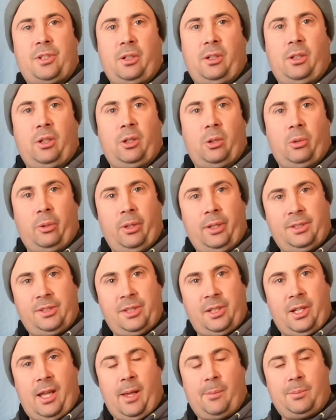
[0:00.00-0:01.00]
go. It's
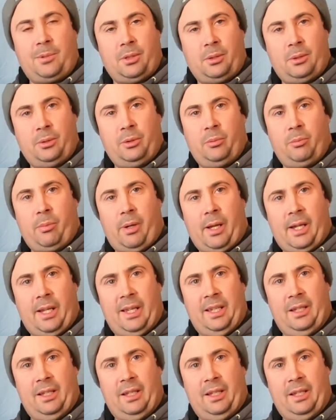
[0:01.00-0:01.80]
an absolute buy.